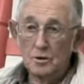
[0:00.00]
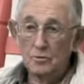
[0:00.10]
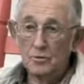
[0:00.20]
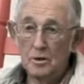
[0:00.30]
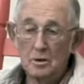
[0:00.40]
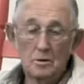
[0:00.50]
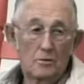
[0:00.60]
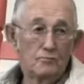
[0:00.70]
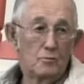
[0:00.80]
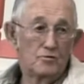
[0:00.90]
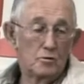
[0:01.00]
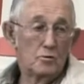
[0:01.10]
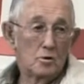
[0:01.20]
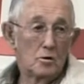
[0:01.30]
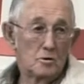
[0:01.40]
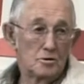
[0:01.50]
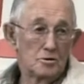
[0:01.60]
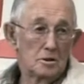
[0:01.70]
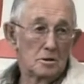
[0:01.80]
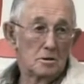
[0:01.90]
here then, a few
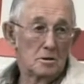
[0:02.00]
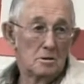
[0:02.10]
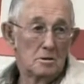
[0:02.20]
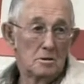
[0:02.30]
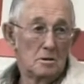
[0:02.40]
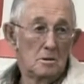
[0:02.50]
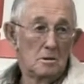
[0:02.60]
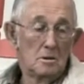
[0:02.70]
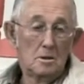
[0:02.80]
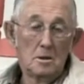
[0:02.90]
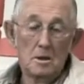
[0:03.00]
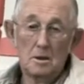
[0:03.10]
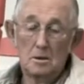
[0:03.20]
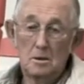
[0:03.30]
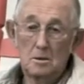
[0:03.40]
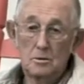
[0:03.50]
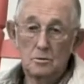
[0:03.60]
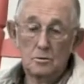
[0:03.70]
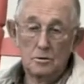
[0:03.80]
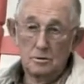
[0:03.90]
cars then, and uh,
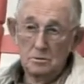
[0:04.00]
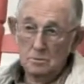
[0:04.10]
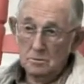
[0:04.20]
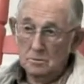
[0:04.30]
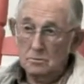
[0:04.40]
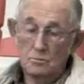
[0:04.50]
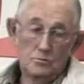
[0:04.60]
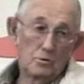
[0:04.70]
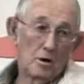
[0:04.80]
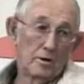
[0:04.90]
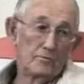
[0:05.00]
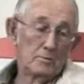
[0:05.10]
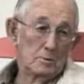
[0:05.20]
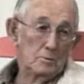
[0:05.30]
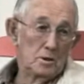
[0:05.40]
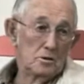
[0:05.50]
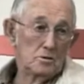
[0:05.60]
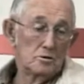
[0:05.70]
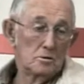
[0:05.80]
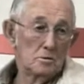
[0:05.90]
you could drive up the
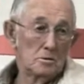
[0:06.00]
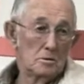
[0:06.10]
beach.